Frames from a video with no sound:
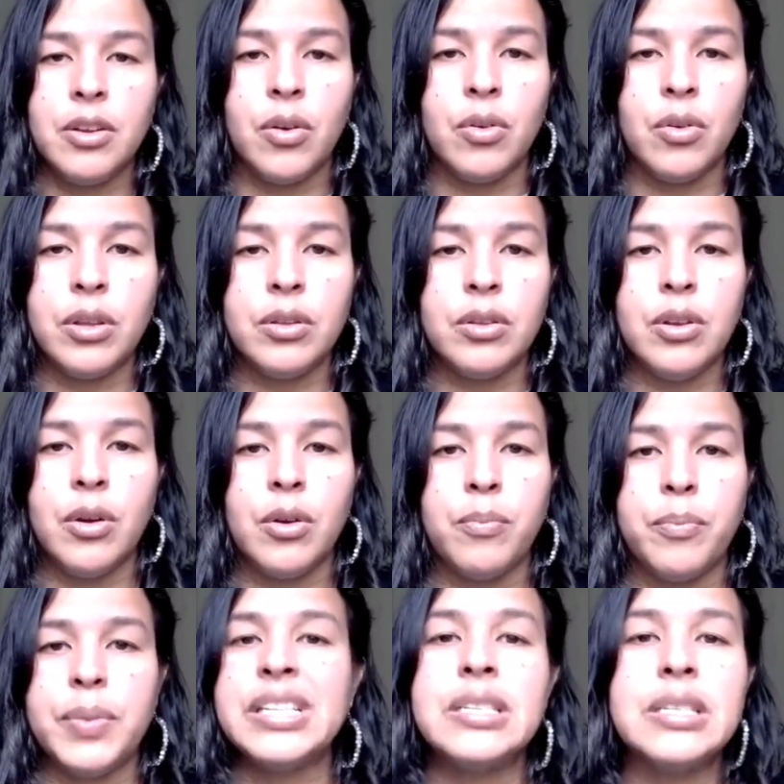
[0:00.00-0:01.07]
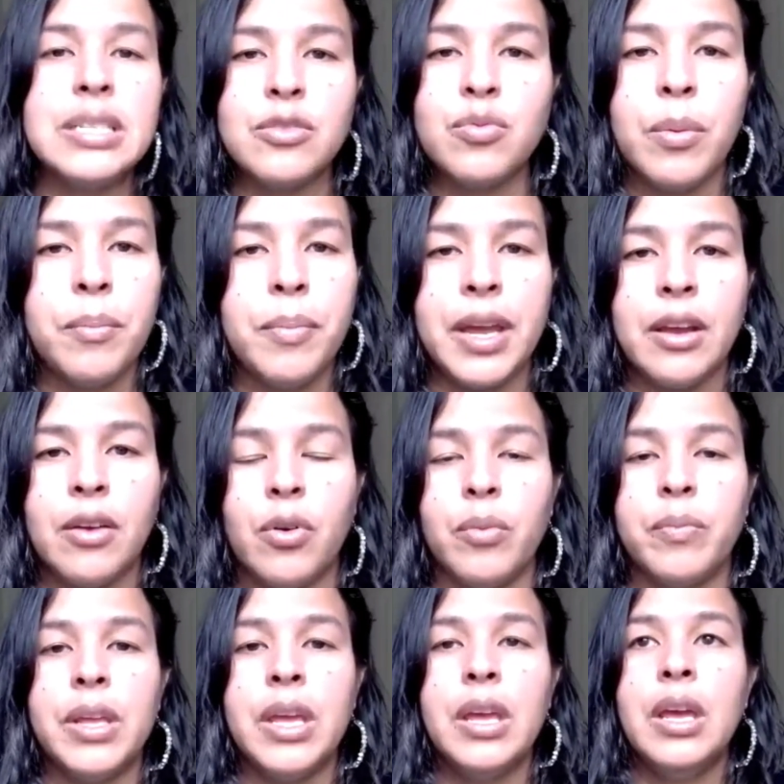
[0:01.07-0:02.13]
that your business went bankrupt.